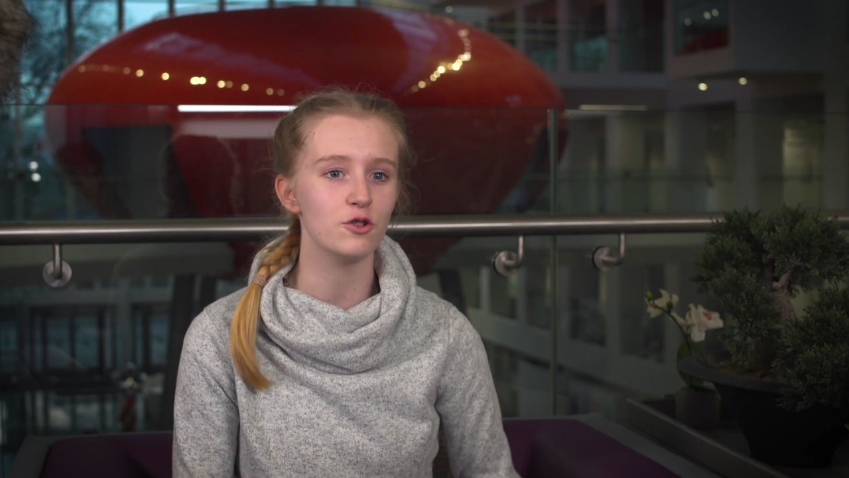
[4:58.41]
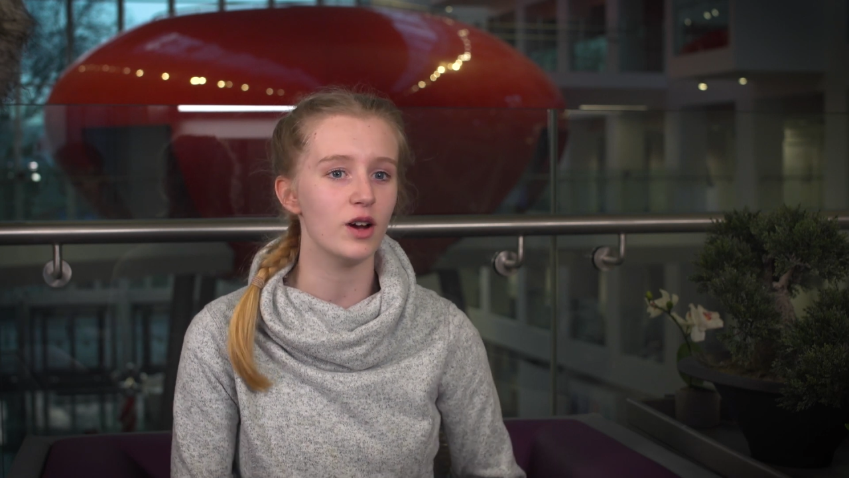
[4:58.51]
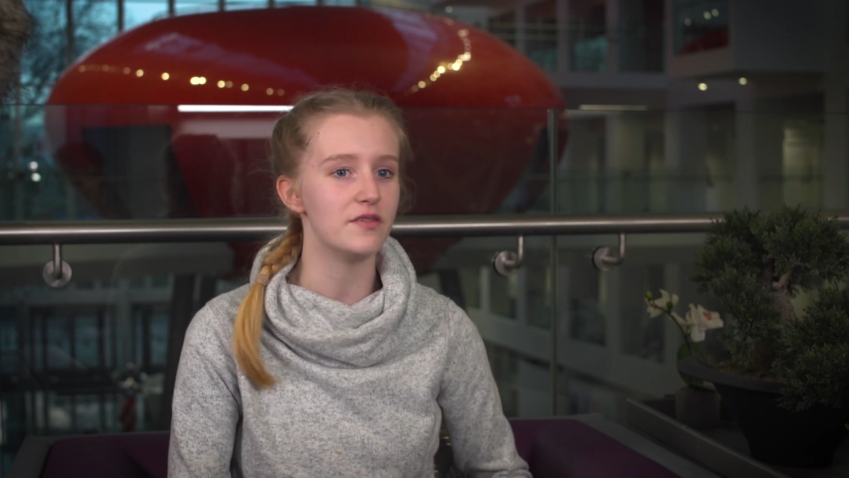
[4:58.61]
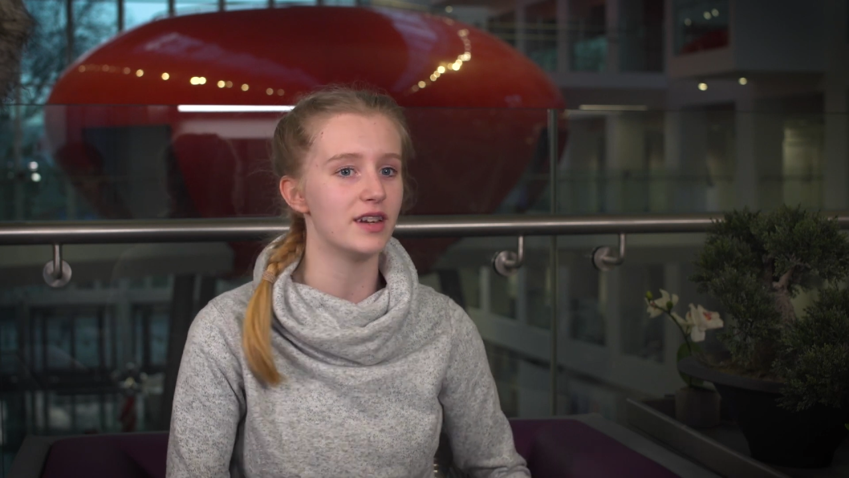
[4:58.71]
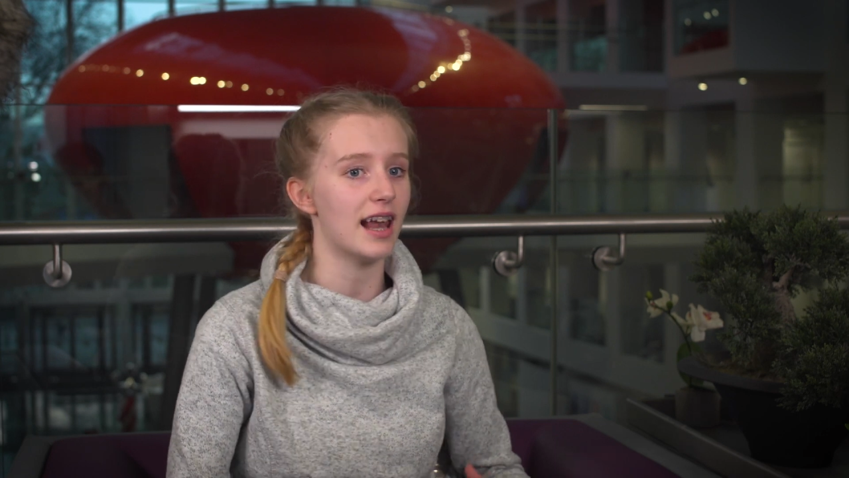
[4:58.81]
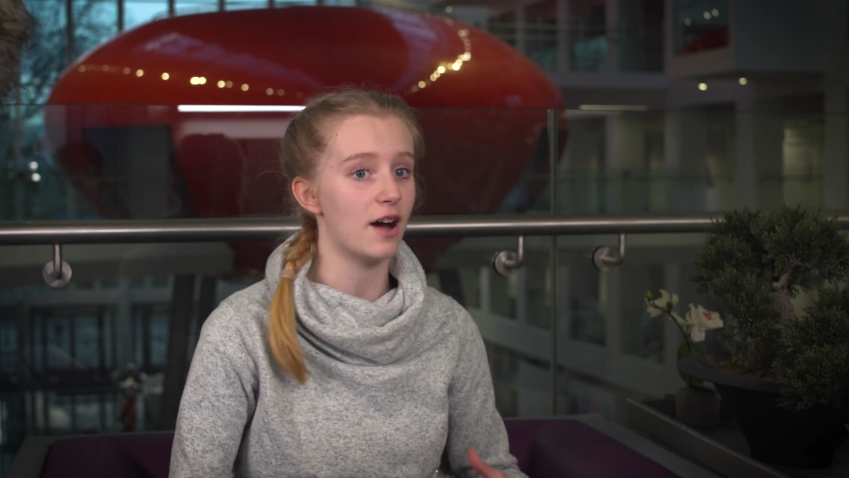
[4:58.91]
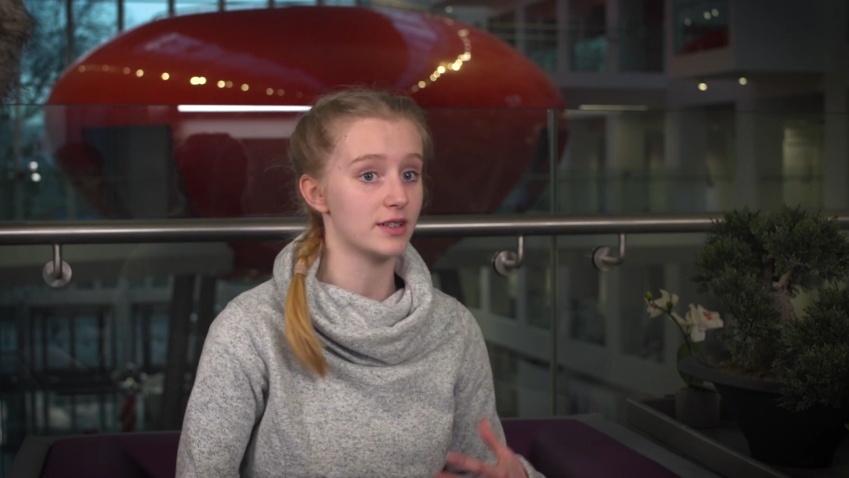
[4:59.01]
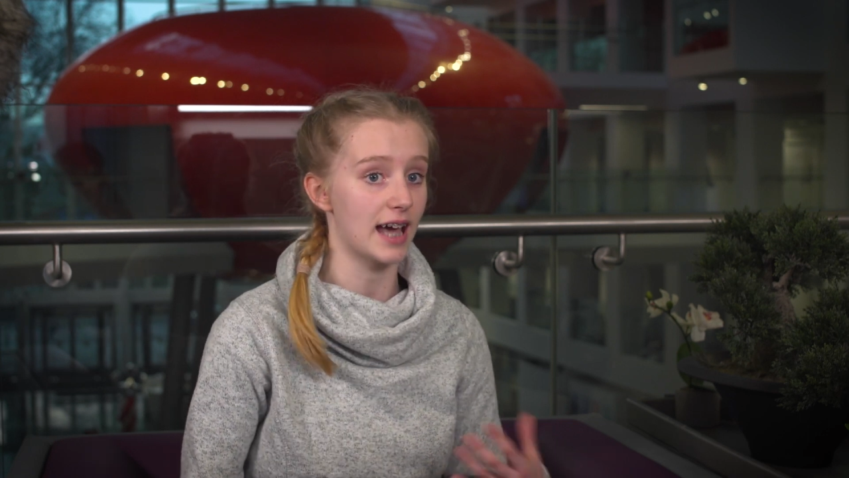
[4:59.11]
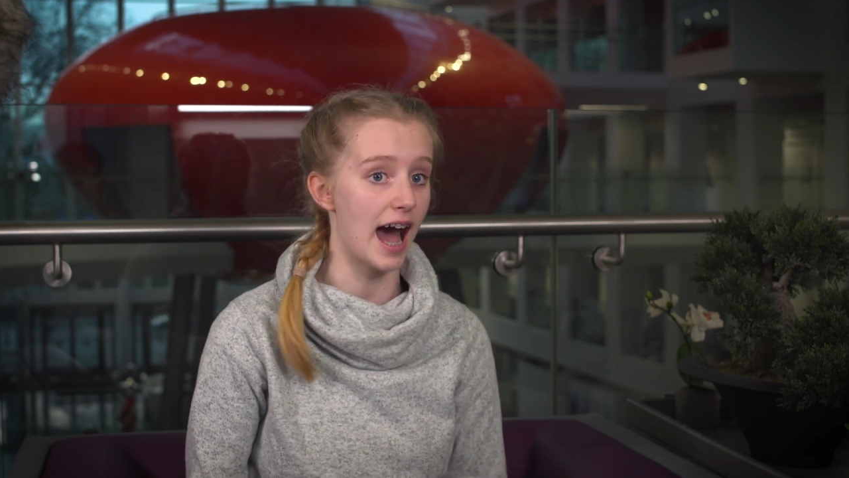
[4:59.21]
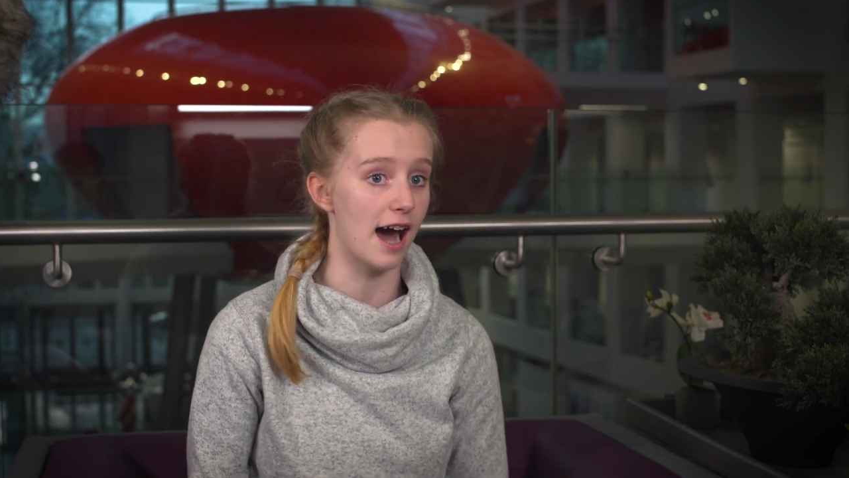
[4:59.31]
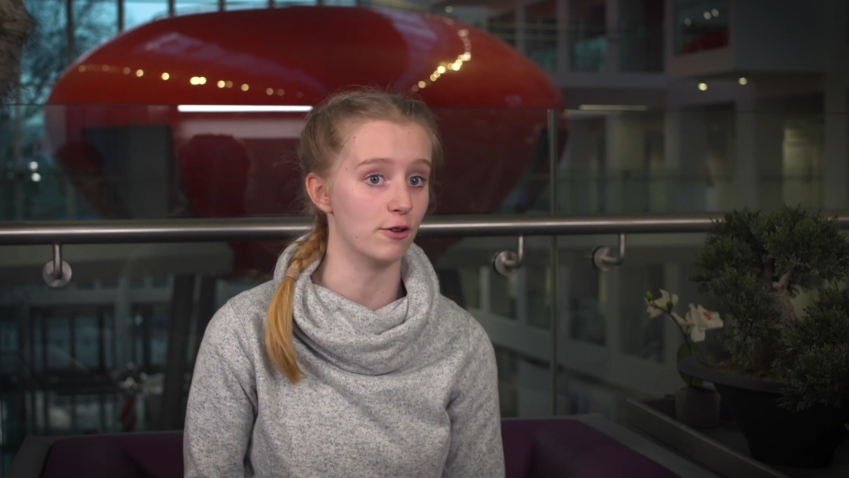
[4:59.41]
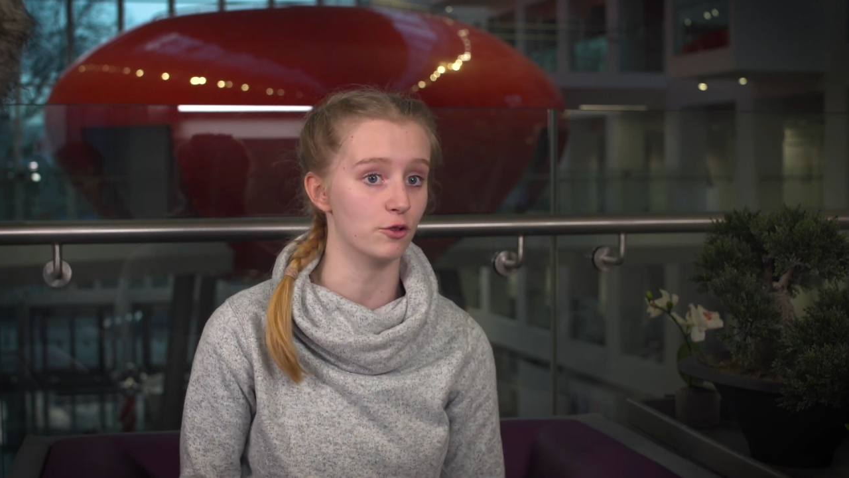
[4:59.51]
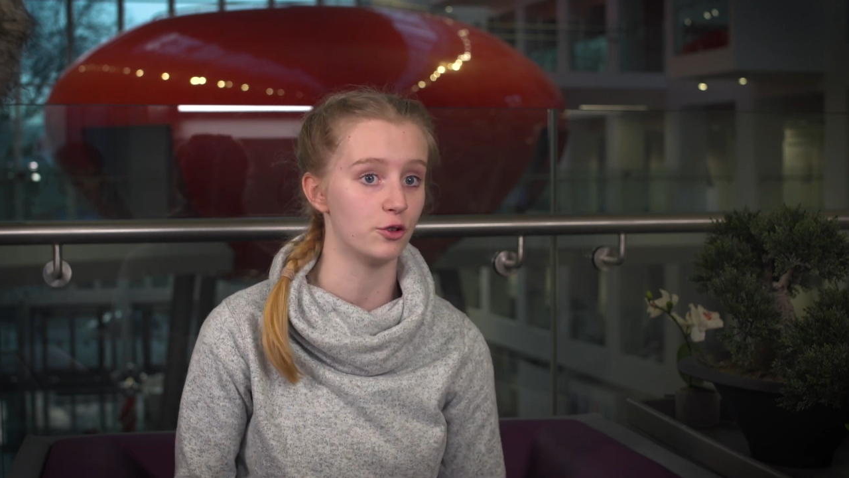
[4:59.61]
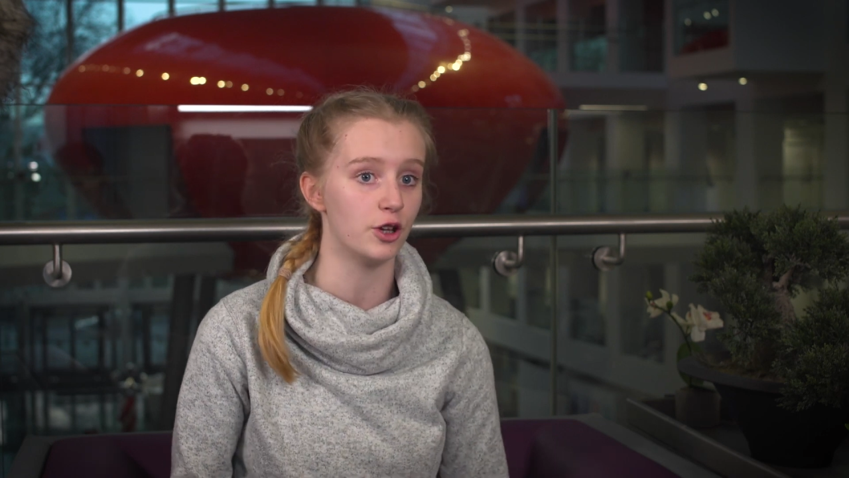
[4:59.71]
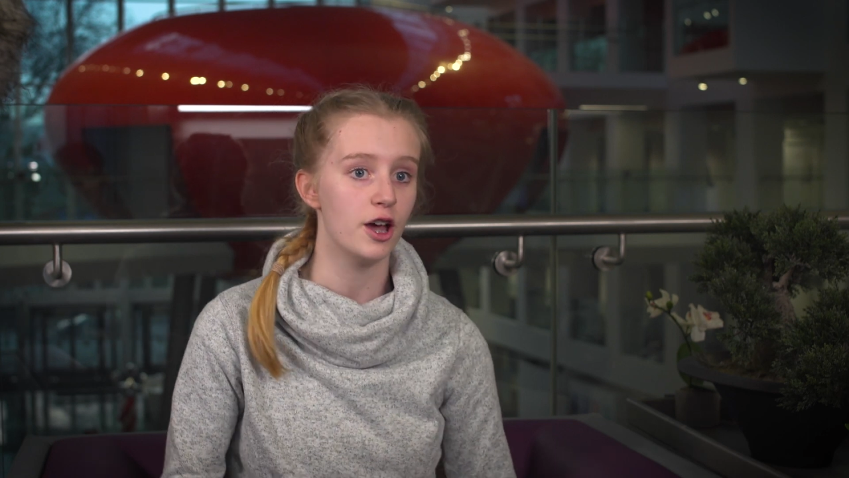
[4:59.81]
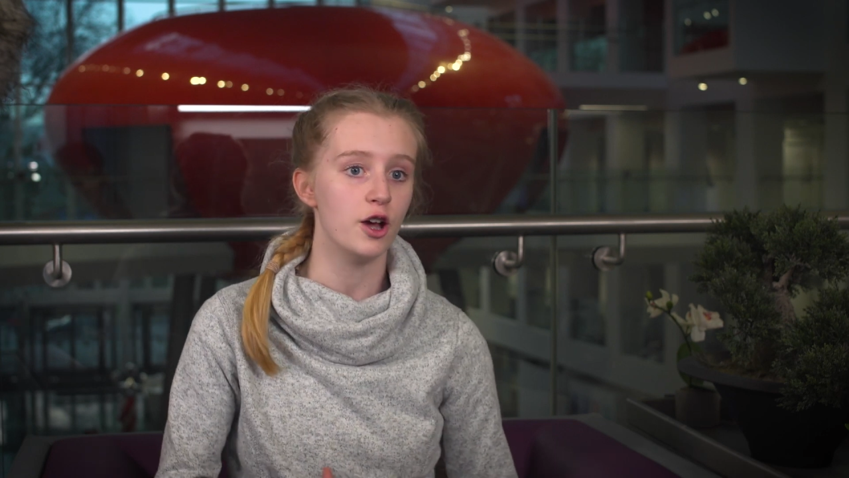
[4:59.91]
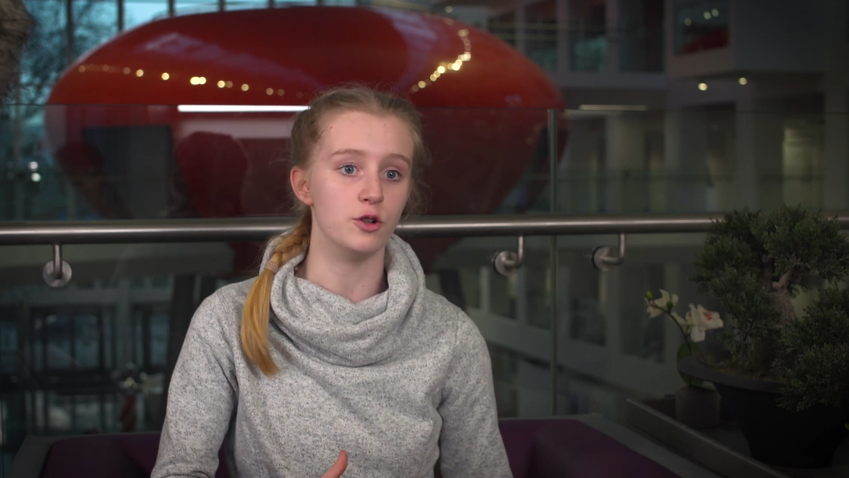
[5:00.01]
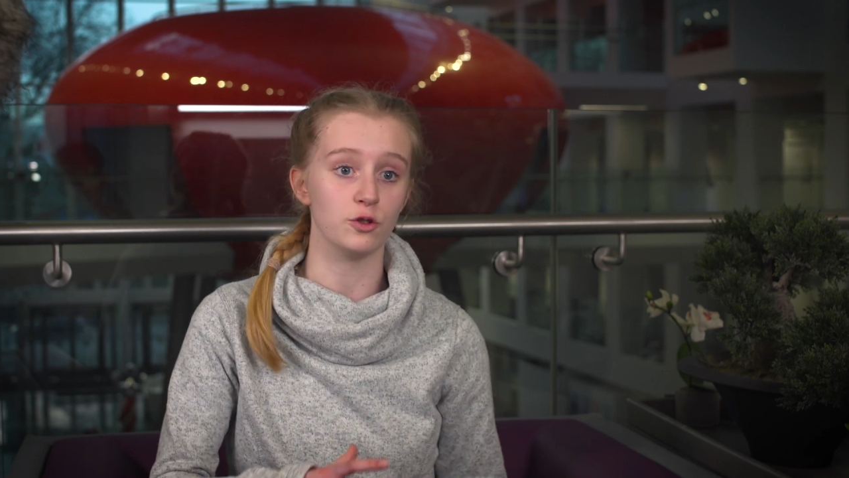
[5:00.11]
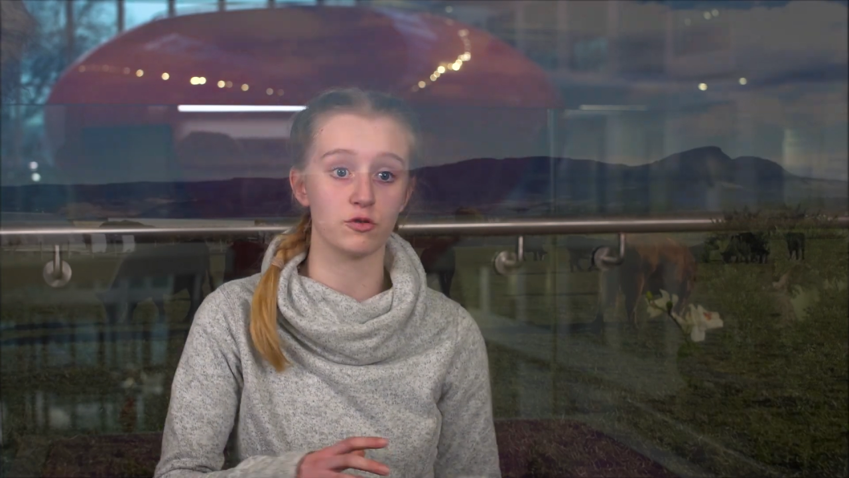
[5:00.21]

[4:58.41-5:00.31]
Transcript: not even allowed cows, whose